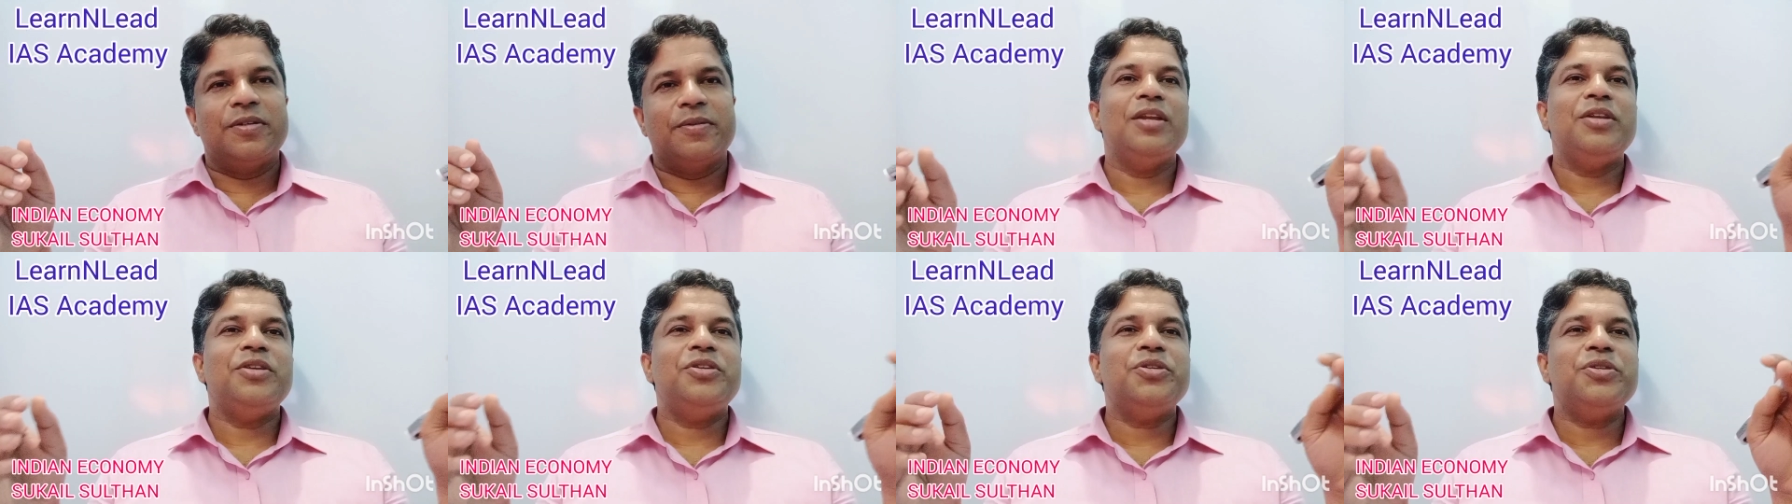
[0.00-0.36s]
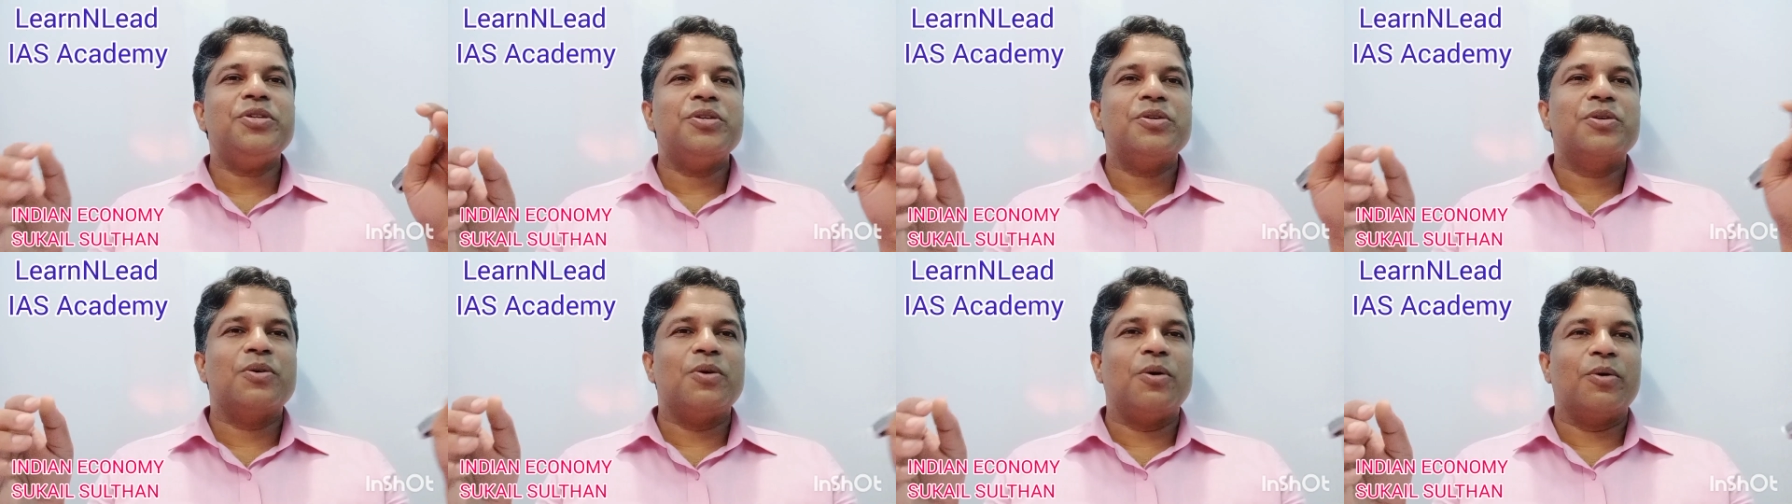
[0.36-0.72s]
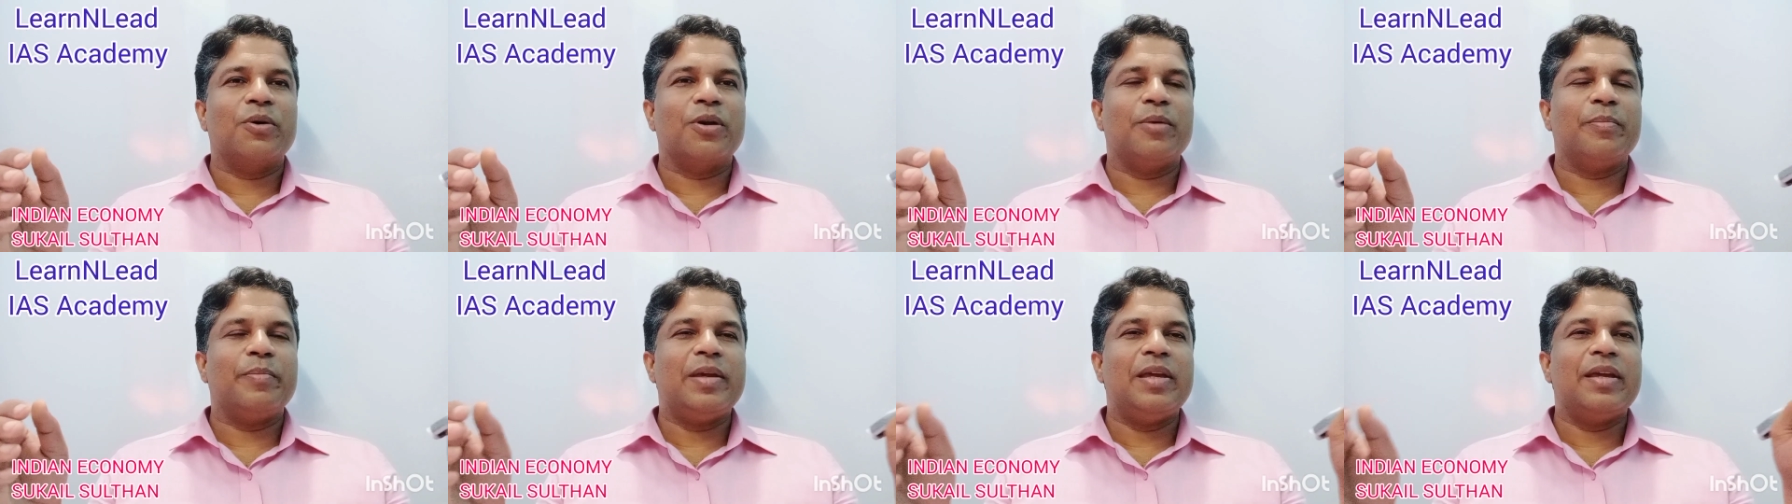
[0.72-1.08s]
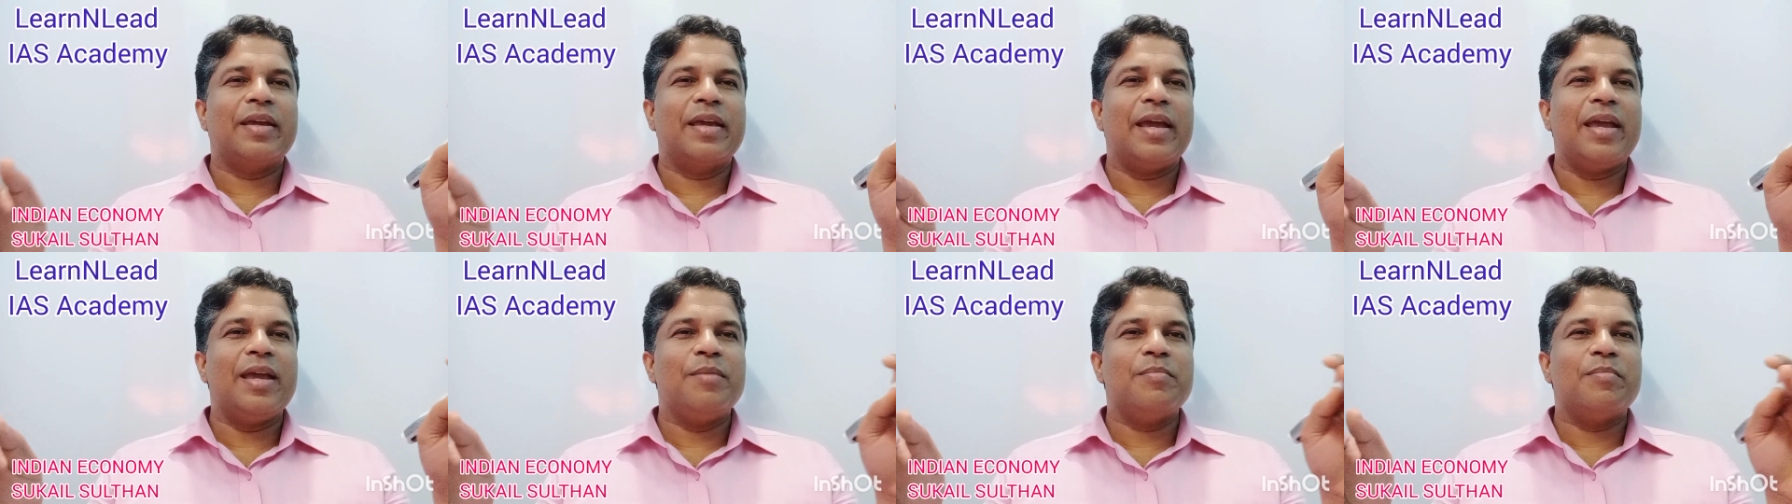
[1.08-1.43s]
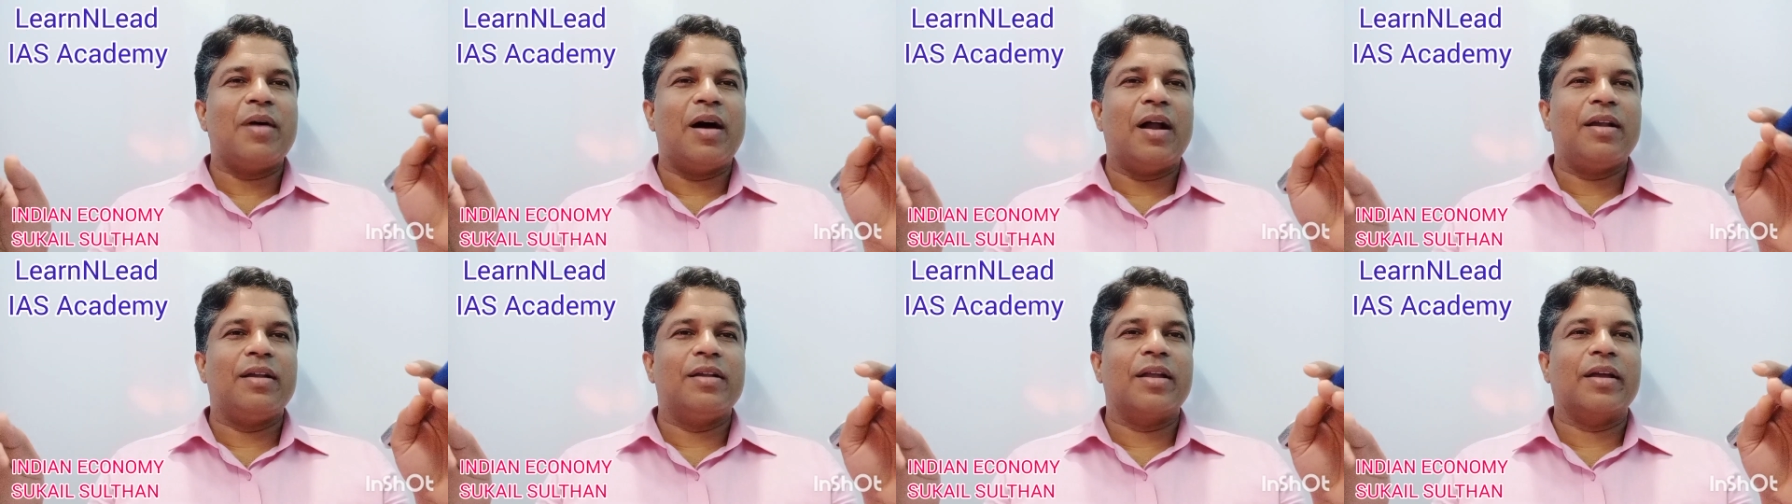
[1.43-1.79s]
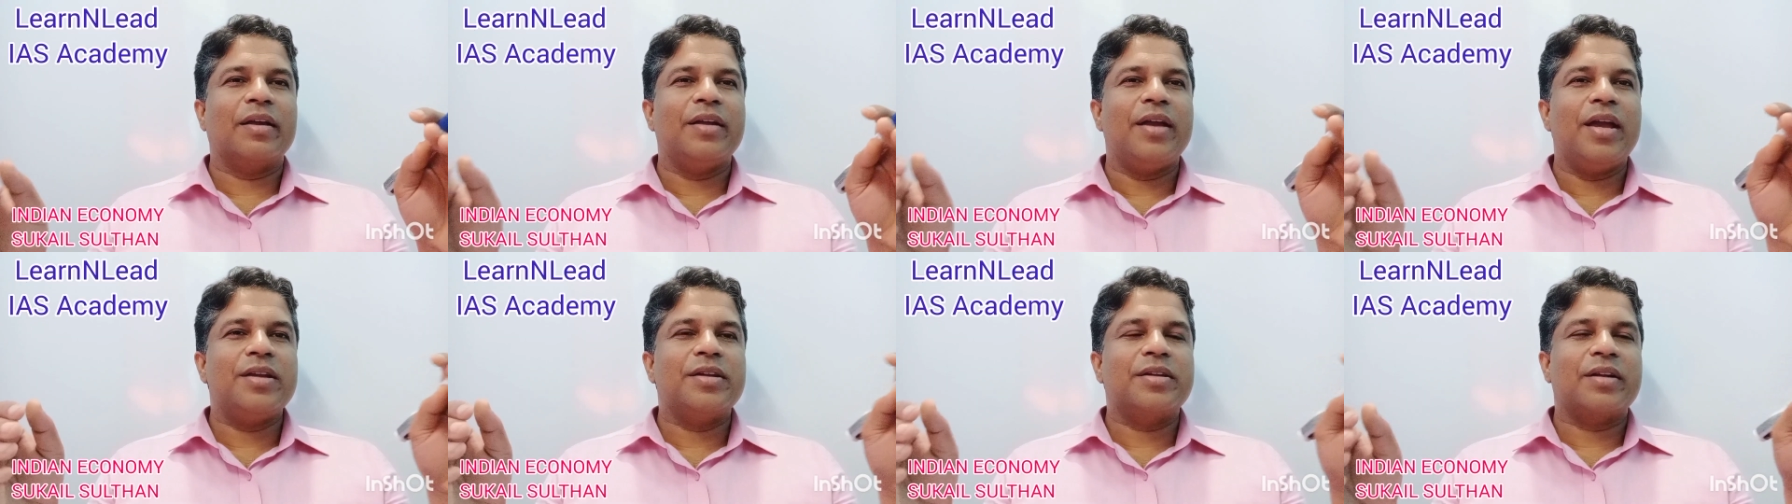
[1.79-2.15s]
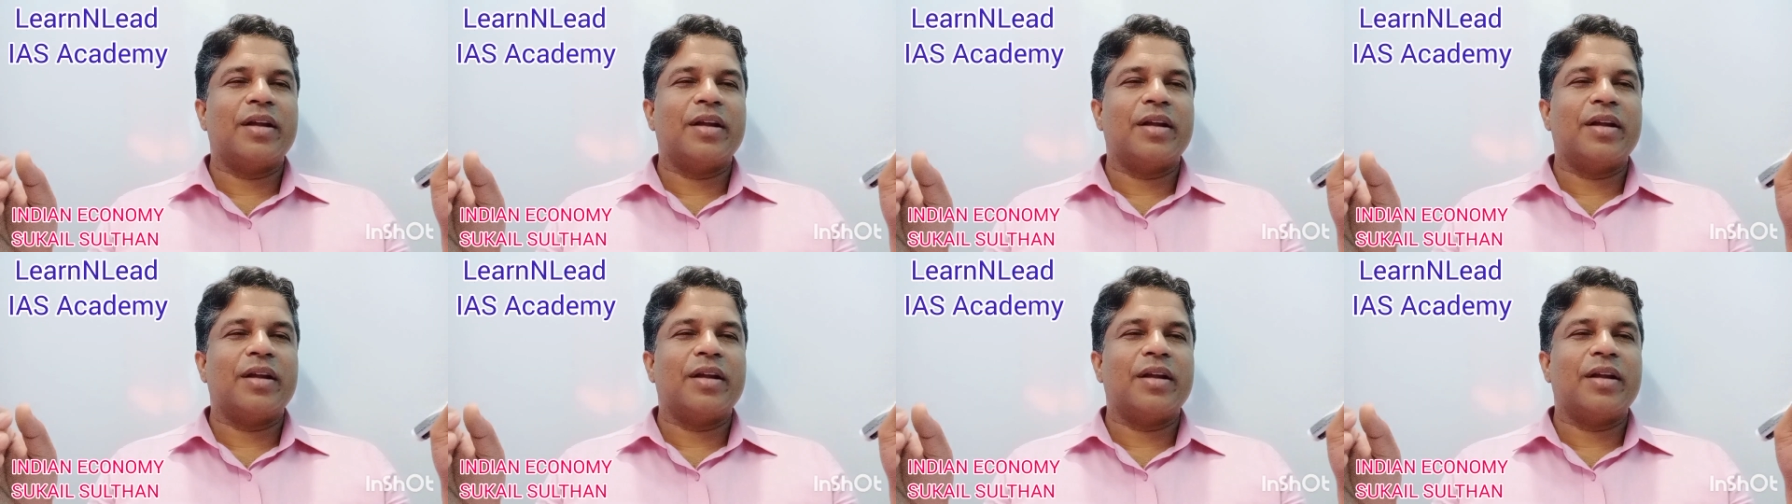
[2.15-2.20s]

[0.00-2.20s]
Indian economy came under great